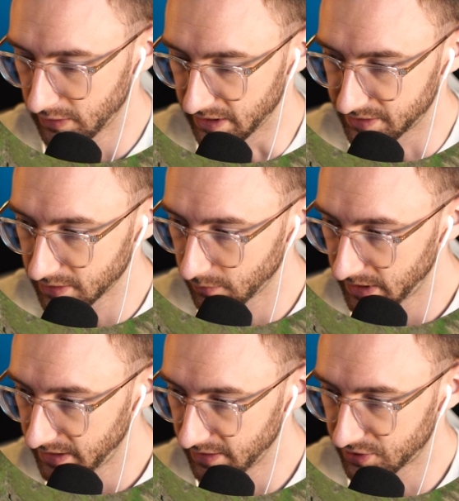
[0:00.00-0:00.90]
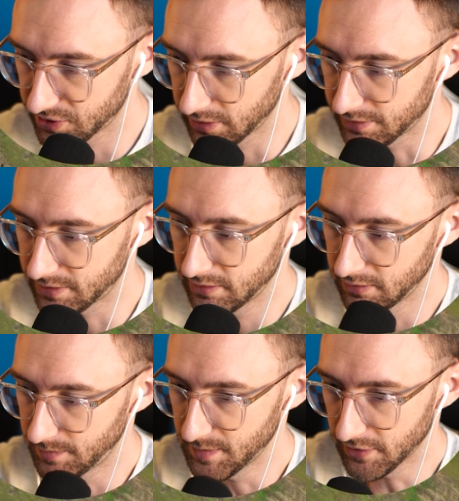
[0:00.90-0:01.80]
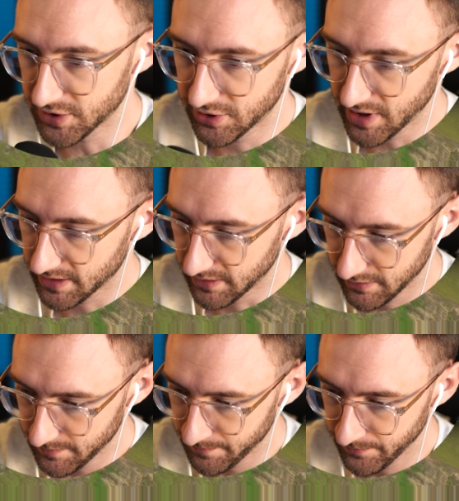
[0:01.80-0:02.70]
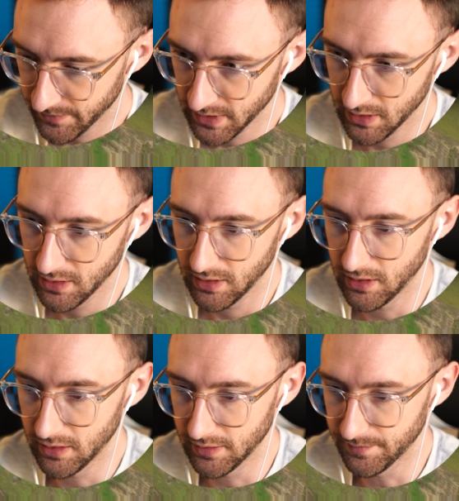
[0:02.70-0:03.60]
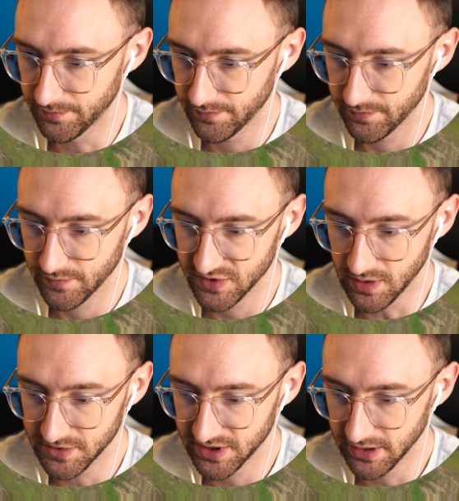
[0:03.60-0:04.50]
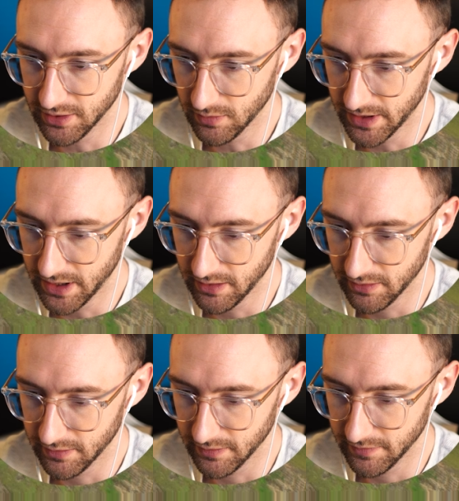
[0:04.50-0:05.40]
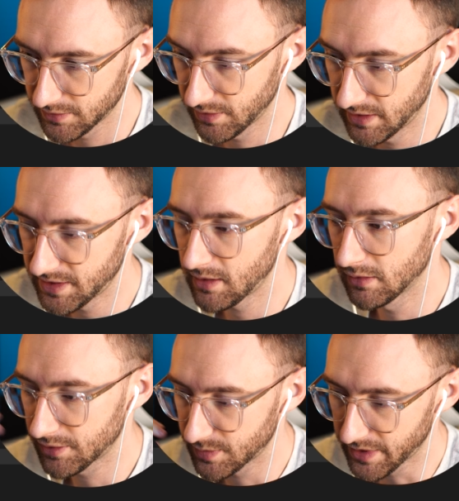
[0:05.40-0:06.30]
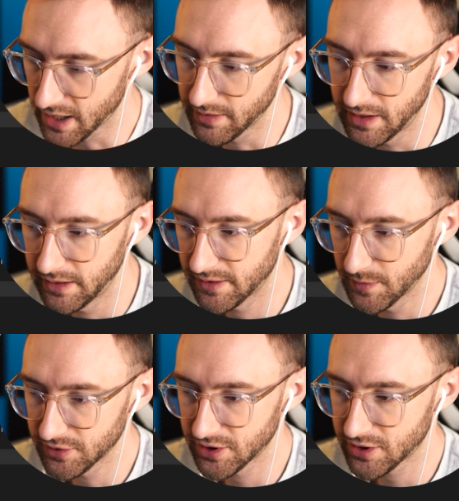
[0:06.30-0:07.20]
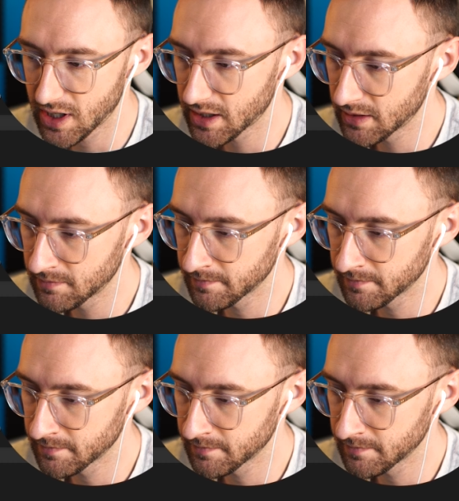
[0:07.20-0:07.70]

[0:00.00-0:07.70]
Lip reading: Right, so we need this shirt to be motion tracked to him. So I'm just gonna go in here. So here's how it looks without any of the motion tracking.